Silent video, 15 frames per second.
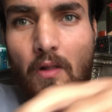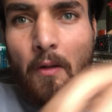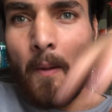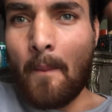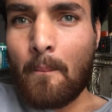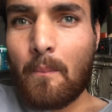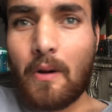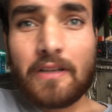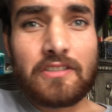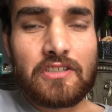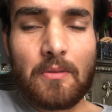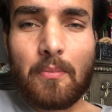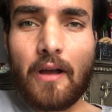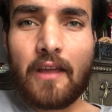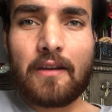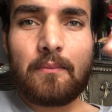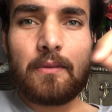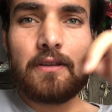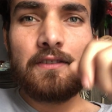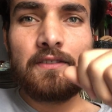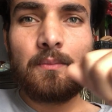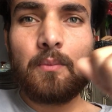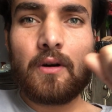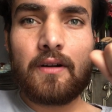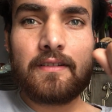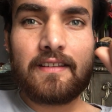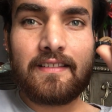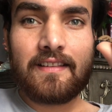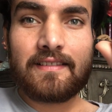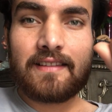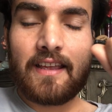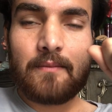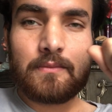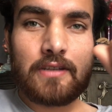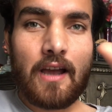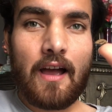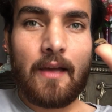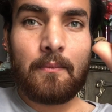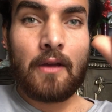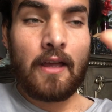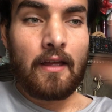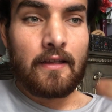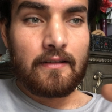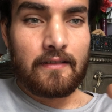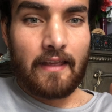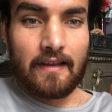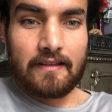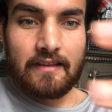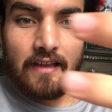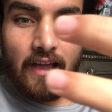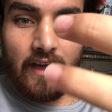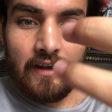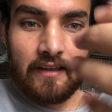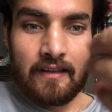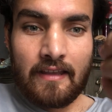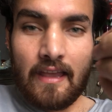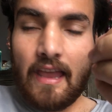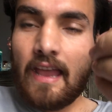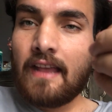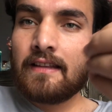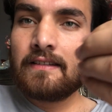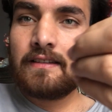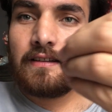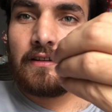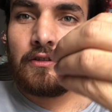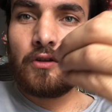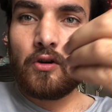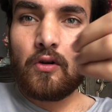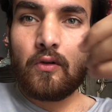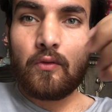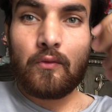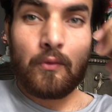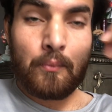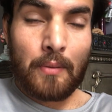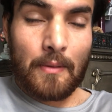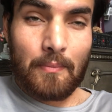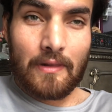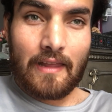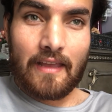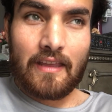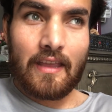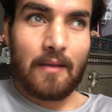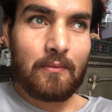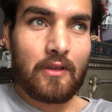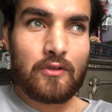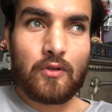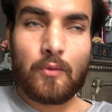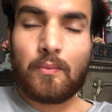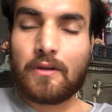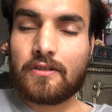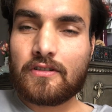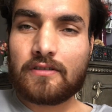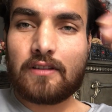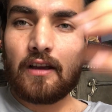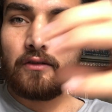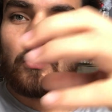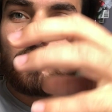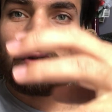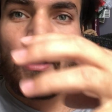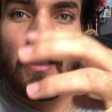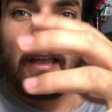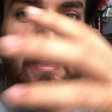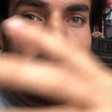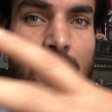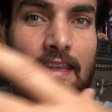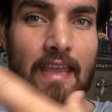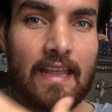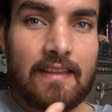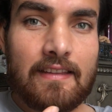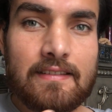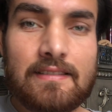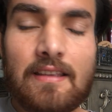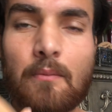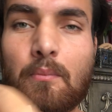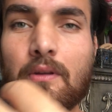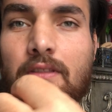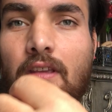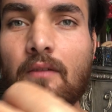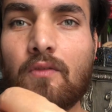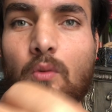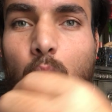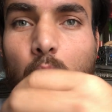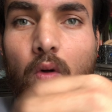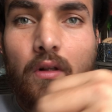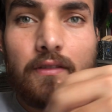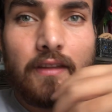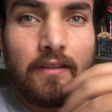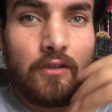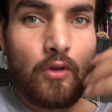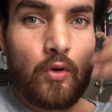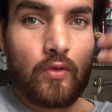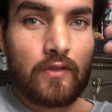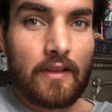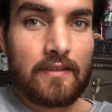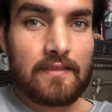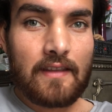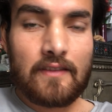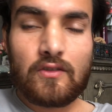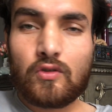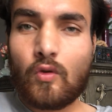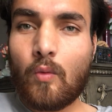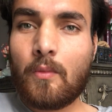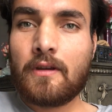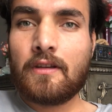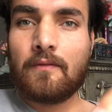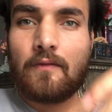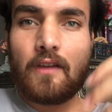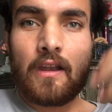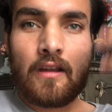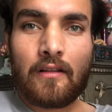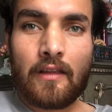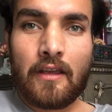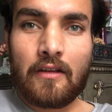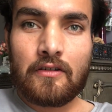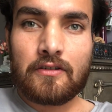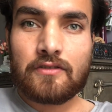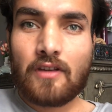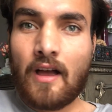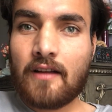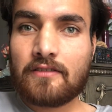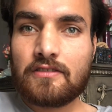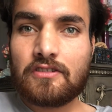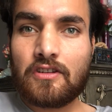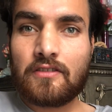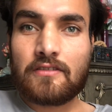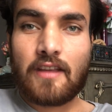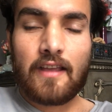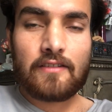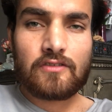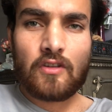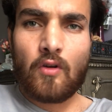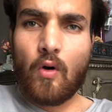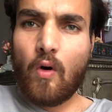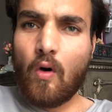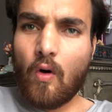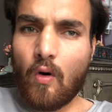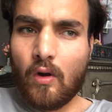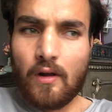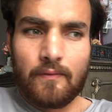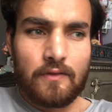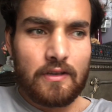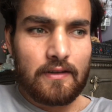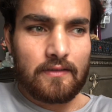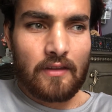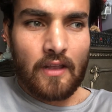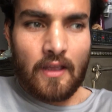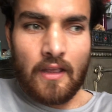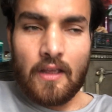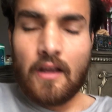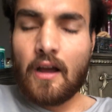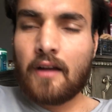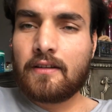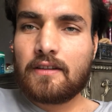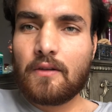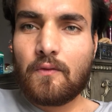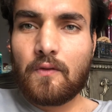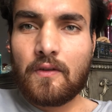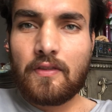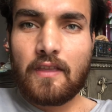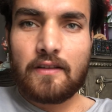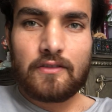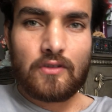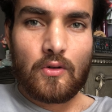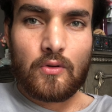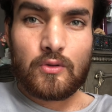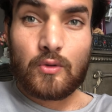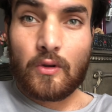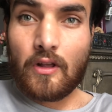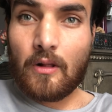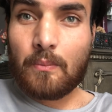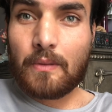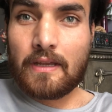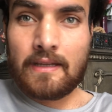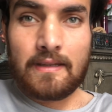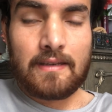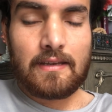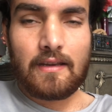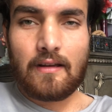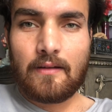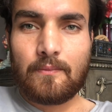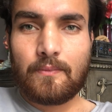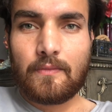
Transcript: bunch of body beings burnt at the same time, that kind of gained people like him that took pictures like those. It gained the sympathy of the world, and they sent so many ventilators, oxygen tanks, and all of these different things to help India.